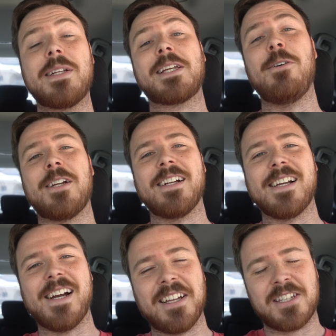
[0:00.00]
What's going on
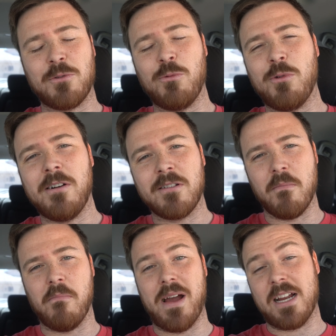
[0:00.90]
guys?
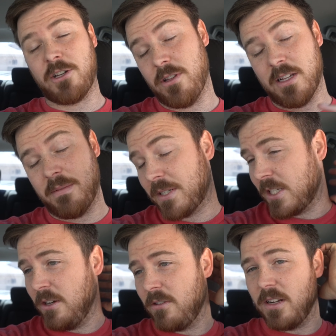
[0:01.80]
Welcome back to another
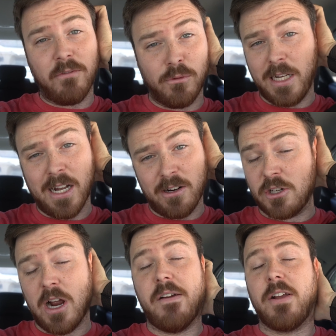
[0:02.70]
episode of We Are
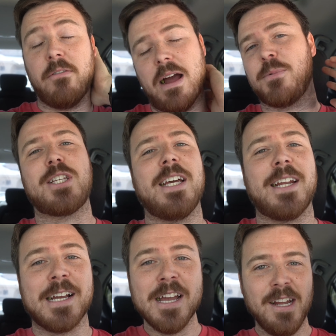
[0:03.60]
Driving Around. I'm just
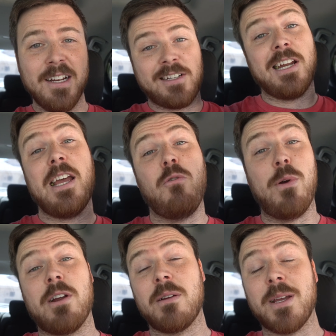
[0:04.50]
kidding. Today
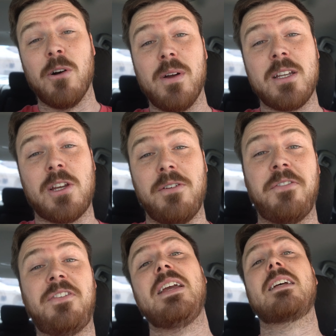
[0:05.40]
we are going to be going to
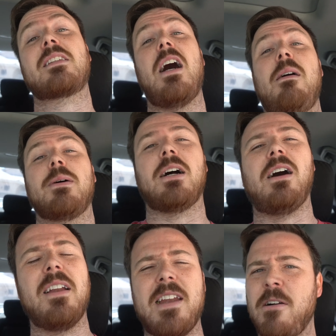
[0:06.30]
Phoenix Comic
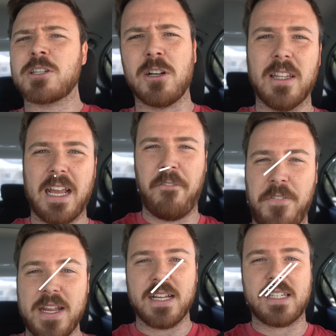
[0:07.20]
Con. Now it's called like
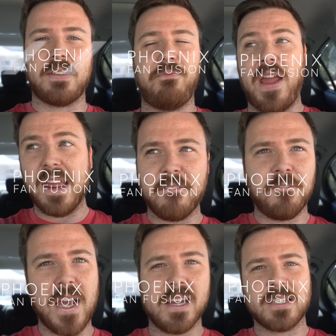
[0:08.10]
Phoenix Fan
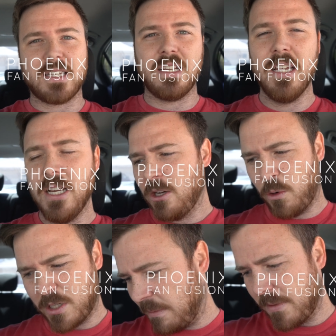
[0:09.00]
Fest
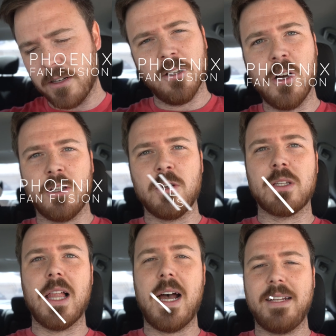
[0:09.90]
or something along
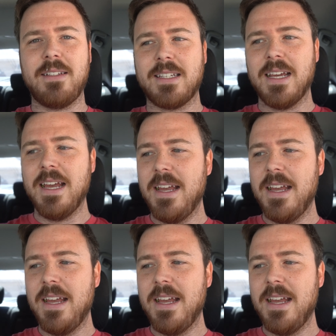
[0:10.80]
those lines.